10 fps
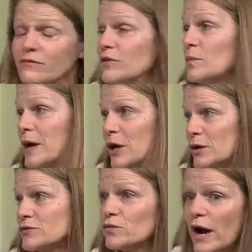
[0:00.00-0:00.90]

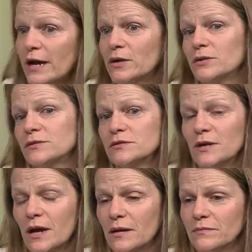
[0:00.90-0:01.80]
filmmakers,
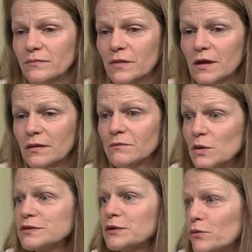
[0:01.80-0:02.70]
writers,
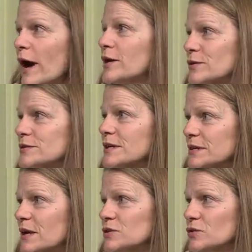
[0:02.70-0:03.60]
mostly writers
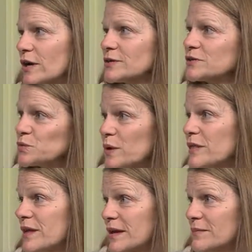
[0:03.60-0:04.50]
and young directors
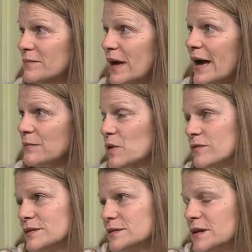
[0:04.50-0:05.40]
with him at Mar
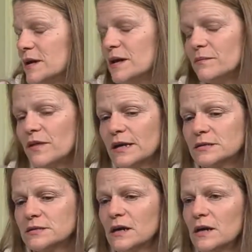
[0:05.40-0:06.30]
Vista.
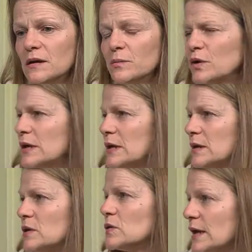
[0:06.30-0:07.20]
That's
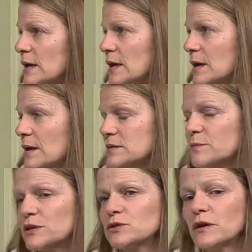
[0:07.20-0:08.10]
pretty unique and
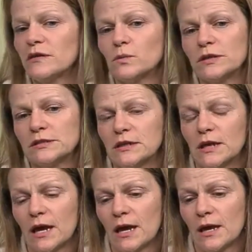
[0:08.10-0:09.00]
special. And then we did
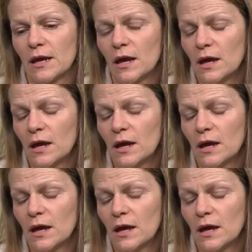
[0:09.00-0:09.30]
a